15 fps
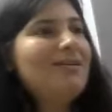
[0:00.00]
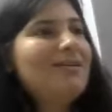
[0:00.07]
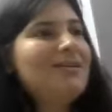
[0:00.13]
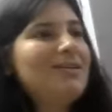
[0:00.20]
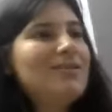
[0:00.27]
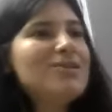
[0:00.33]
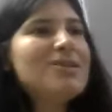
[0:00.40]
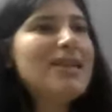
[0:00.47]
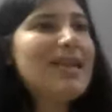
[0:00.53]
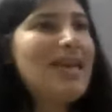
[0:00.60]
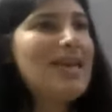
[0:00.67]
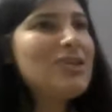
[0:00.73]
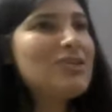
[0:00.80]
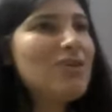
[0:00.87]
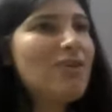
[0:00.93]
There was a
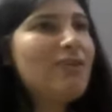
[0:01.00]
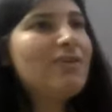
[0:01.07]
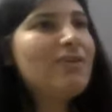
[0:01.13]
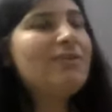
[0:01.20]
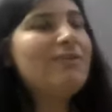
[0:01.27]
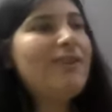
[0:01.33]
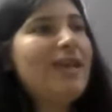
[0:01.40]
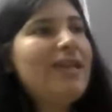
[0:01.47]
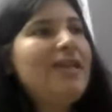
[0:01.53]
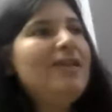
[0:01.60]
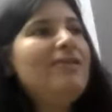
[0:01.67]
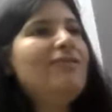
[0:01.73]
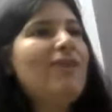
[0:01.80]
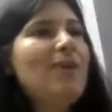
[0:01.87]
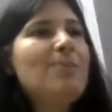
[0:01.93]
case of a
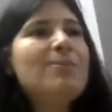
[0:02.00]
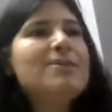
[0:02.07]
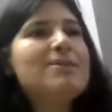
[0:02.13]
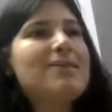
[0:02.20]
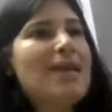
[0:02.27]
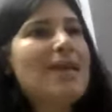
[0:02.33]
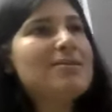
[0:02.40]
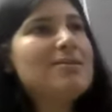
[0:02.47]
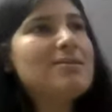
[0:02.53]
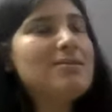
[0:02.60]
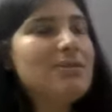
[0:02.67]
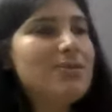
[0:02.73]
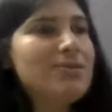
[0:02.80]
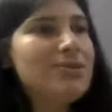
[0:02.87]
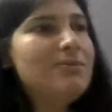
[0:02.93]
very famous cancer
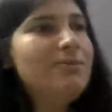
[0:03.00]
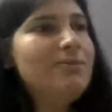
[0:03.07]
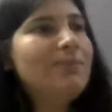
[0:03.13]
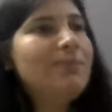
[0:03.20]
surgeon.